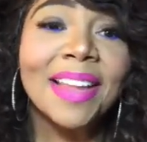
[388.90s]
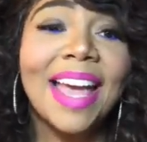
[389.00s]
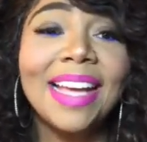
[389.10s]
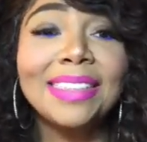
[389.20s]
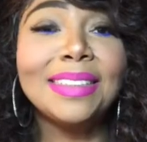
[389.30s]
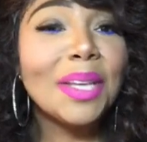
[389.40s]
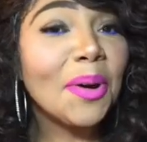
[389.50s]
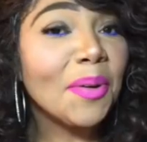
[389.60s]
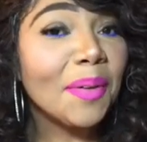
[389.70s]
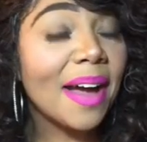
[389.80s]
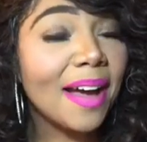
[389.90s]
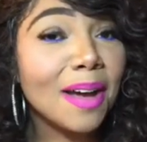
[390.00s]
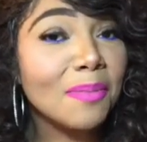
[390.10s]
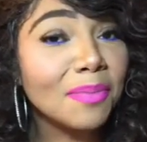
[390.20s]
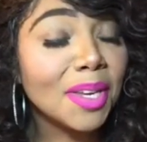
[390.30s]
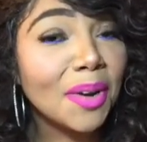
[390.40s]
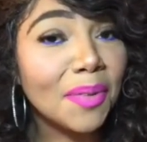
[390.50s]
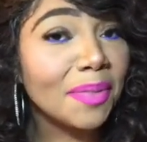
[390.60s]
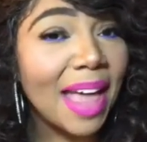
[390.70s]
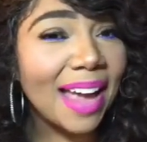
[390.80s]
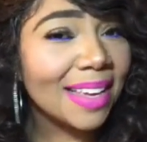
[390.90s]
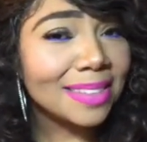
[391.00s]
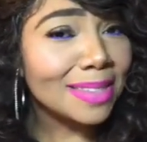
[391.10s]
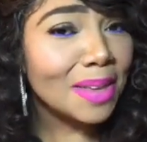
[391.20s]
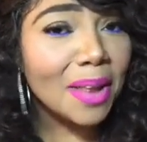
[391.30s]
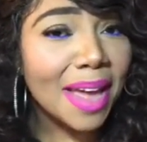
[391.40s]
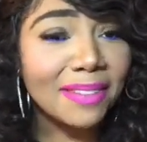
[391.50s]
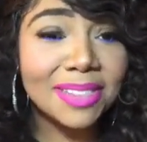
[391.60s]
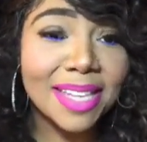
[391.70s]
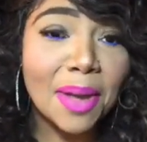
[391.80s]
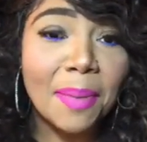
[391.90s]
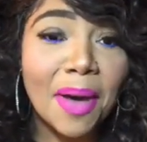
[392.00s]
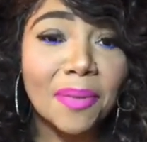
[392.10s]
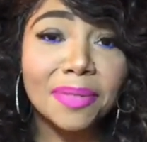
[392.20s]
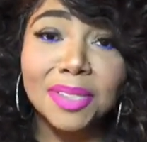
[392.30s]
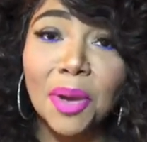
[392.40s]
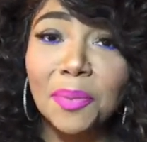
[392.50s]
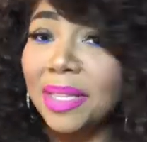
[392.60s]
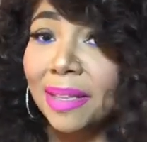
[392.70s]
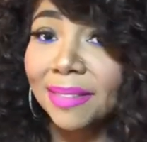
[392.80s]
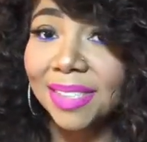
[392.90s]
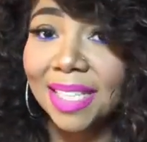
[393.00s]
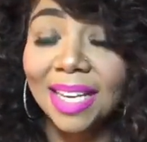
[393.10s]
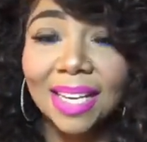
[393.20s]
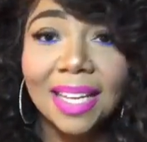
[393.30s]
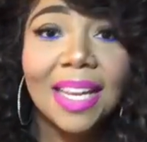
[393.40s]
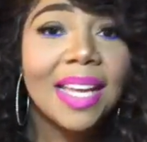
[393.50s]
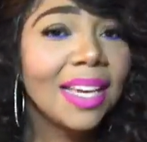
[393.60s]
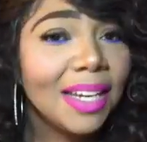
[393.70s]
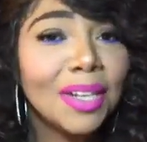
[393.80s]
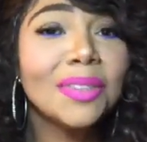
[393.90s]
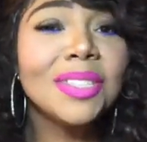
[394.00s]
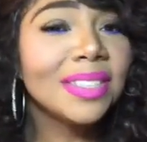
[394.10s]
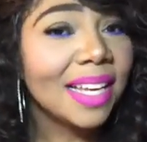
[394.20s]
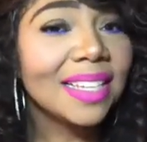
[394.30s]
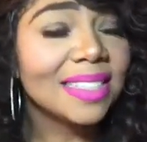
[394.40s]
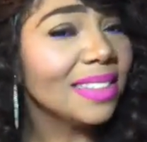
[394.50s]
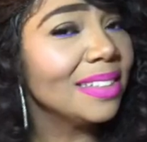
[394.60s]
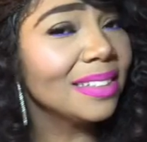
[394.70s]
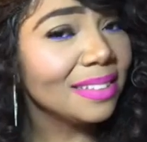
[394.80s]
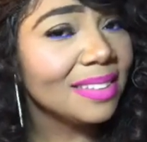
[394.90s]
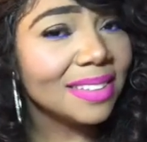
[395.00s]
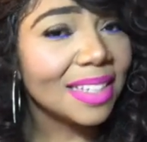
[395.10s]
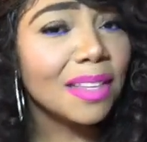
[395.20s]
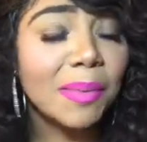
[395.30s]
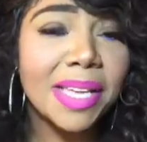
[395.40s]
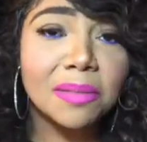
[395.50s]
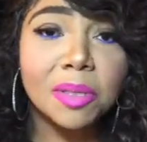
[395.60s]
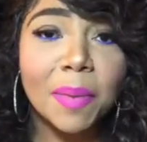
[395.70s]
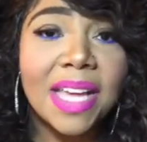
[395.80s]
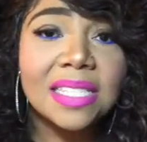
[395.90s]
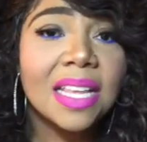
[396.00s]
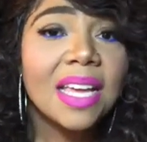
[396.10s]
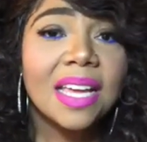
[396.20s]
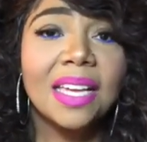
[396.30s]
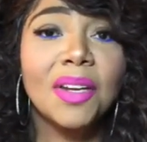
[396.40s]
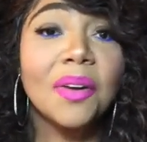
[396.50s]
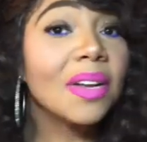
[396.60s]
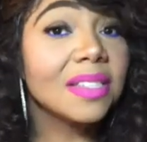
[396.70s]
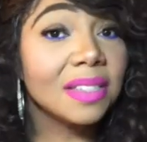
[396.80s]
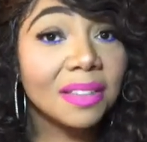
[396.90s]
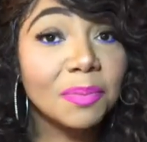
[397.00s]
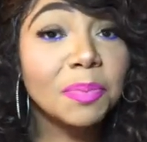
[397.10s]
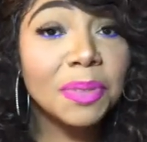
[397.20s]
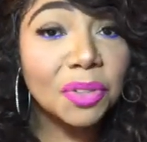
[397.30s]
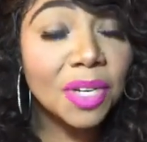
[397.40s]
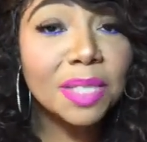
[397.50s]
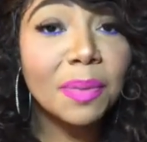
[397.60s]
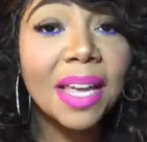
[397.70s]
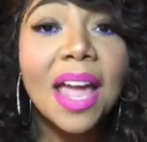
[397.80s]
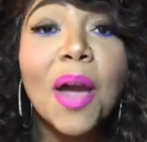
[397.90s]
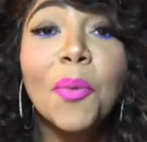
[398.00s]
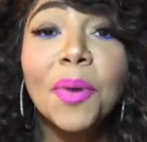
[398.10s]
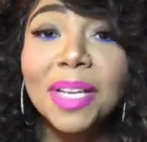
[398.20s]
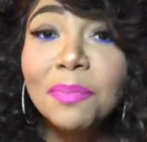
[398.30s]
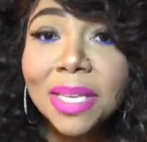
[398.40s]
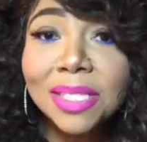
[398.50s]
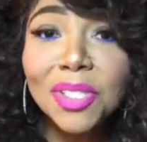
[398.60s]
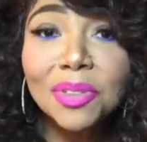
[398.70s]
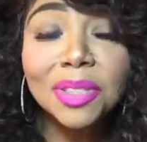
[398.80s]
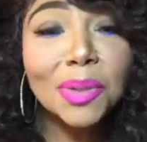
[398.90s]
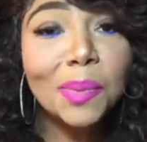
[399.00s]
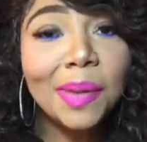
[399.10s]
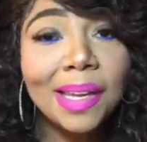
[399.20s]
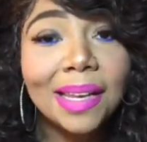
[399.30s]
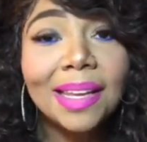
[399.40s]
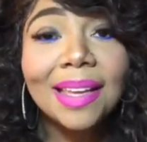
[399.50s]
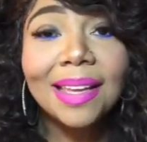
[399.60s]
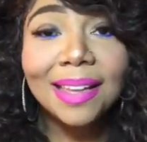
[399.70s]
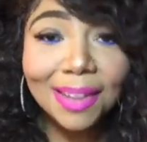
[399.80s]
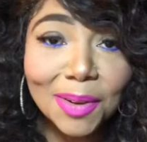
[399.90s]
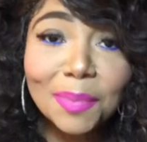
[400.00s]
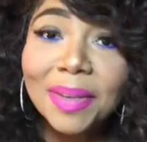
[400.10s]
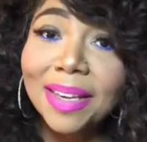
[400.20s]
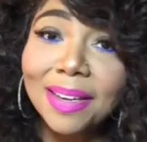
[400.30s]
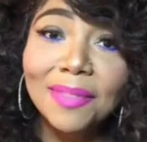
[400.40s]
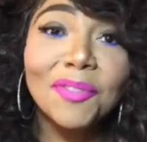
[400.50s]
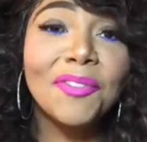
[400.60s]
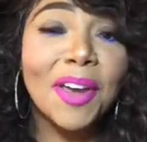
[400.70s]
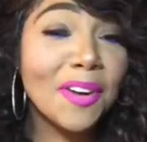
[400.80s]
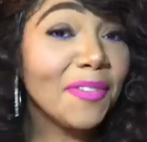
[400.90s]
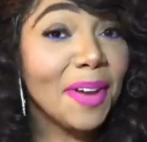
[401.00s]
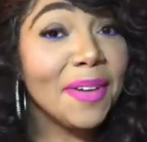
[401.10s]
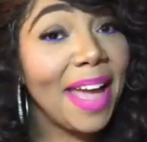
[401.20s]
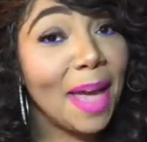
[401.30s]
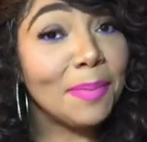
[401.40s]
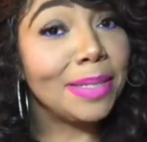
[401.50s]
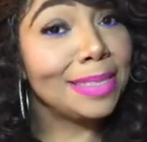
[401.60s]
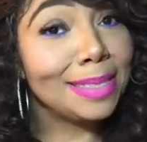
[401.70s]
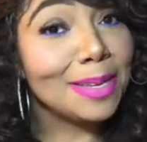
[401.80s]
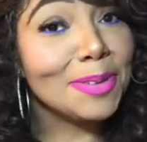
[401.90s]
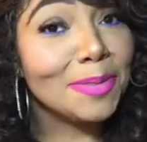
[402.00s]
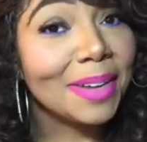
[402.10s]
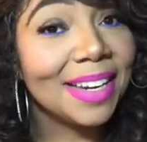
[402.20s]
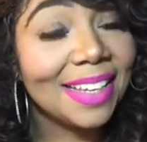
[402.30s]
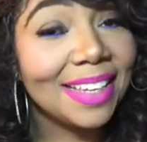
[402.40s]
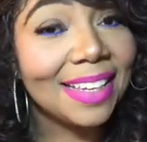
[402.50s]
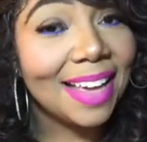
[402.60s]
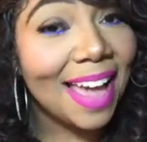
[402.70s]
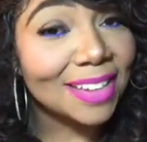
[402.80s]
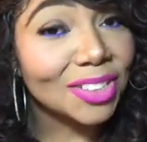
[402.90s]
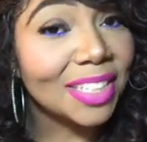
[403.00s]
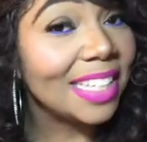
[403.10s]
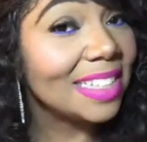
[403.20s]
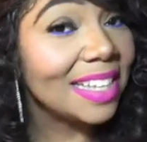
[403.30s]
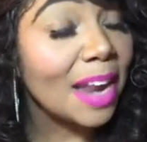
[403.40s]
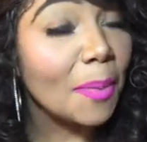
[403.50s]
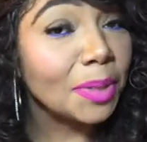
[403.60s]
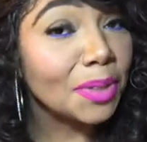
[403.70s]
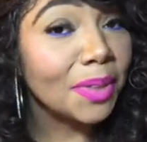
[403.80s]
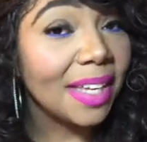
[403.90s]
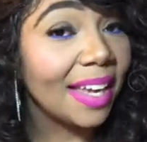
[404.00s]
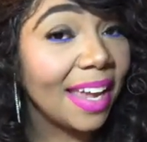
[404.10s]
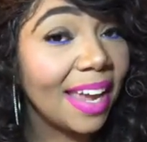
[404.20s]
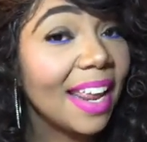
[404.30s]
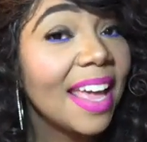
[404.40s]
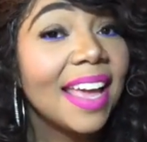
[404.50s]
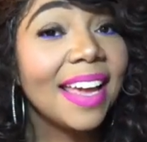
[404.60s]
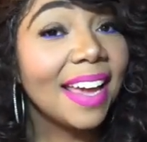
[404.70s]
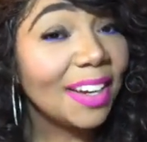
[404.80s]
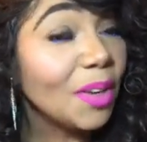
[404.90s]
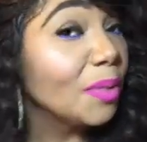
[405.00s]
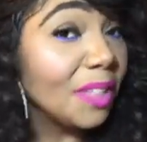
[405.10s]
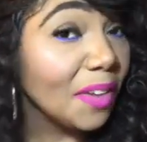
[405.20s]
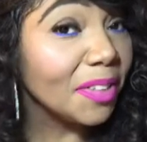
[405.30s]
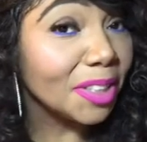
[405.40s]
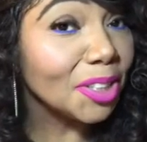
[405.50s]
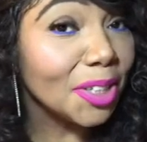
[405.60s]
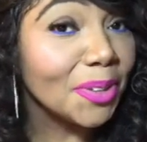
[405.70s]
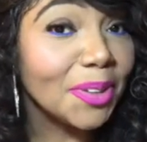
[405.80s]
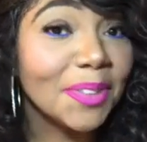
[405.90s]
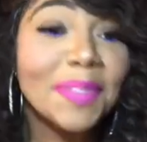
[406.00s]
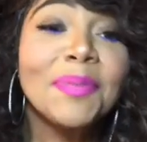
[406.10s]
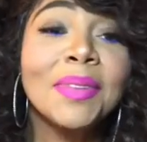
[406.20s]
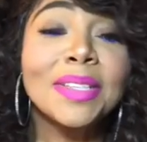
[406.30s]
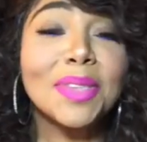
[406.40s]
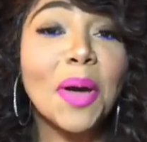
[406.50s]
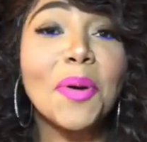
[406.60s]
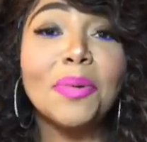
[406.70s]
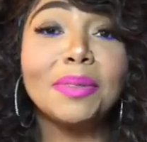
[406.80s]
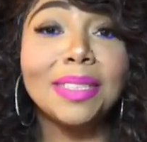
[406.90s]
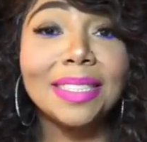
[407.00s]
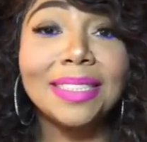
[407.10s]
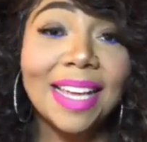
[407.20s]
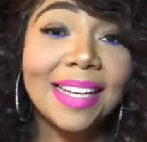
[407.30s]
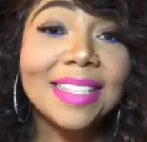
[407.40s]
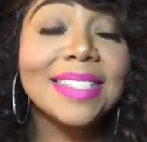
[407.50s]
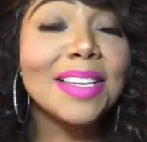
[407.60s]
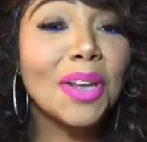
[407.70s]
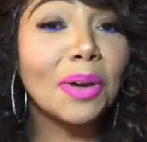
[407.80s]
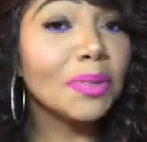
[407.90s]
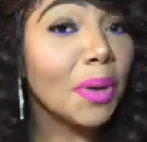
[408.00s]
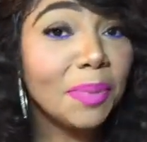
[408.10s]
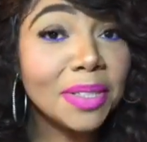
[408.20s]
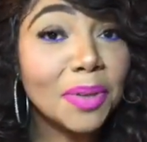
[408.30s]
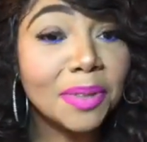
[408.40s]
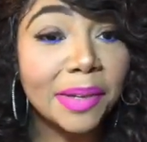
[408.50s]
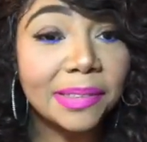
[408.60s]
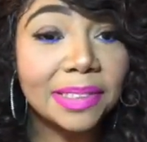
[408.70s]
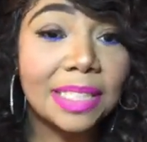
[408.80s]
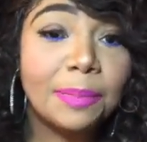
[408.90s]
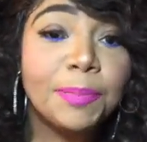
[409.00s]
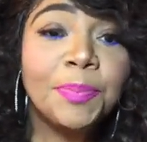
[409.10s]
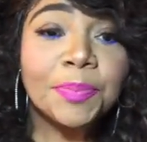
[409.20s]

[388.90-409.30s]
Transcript: And so, I guess that's all I have to say about don't be thirsty. And, just like I said, just give the man some space, but trust me, when he misses you a little bit, he'll be very, very happy to see you when he actually gets that opportunity again. And he'll definitely show you. So just, ladies, don't be so thirsty.